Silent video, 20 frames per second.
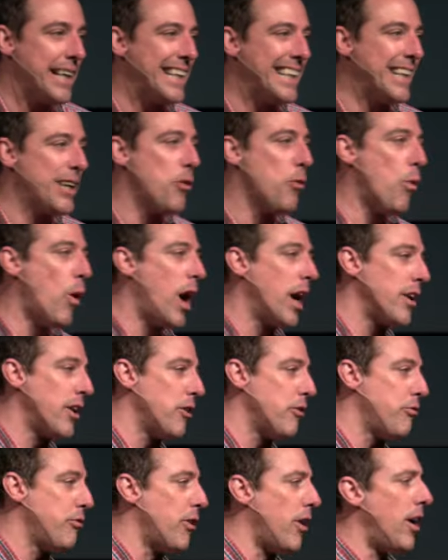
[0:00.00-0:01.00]
an
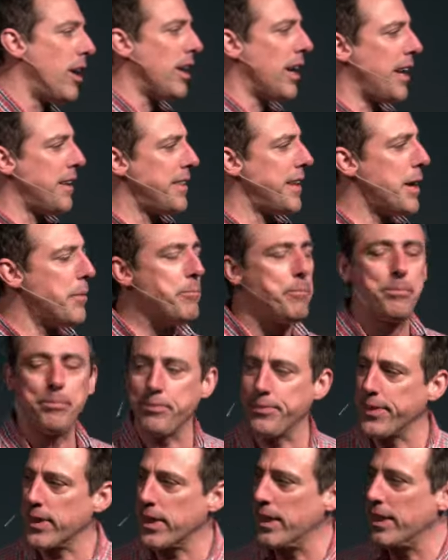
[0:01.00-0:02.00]
iguana fall on them
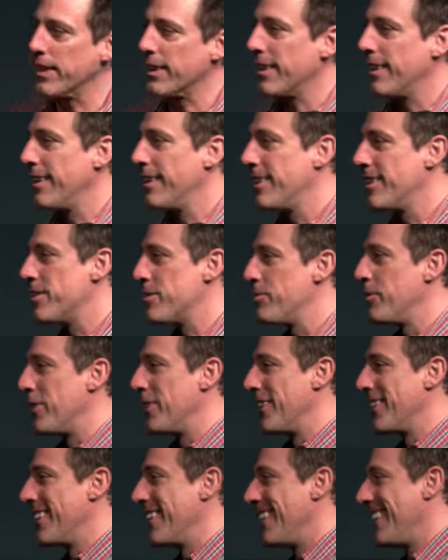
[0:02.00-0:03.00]
this morning?